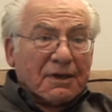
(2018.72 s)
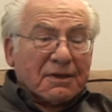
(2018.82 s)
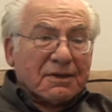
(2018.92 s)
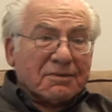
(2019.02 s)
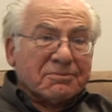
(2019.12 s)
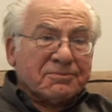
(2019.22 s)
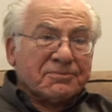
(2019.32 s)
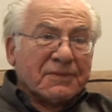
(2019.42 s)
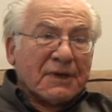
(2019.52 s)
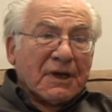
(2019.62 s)
um,
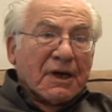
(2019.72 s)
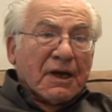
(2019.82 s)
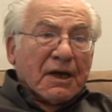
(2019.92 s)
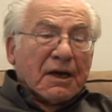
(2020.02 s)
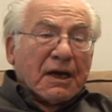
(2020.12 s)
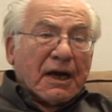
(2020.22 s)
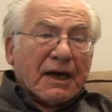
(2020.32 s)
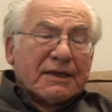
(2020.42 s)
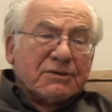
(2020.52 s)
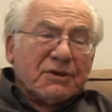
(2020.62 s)

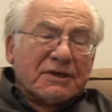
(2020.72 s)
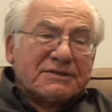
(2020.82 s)
I don't know.